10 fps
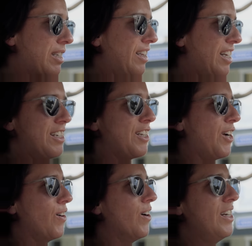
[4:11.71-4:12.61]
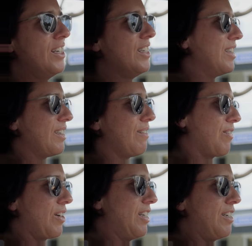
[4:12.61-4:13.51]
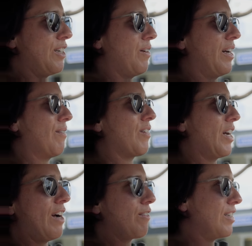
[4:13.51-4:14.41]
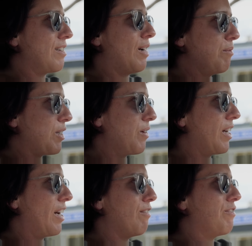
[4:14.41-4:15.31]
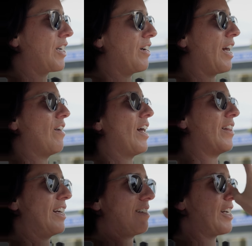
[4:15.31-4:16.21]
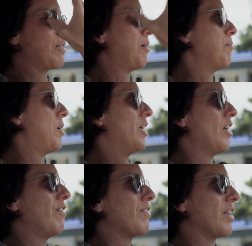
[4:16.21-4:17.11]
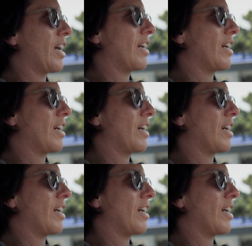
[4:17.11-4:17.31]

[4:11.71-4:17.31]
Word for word: something to do, I'm going to do it. I'm going to have a good time doing it. I'll figure it out and that takes my mind off of the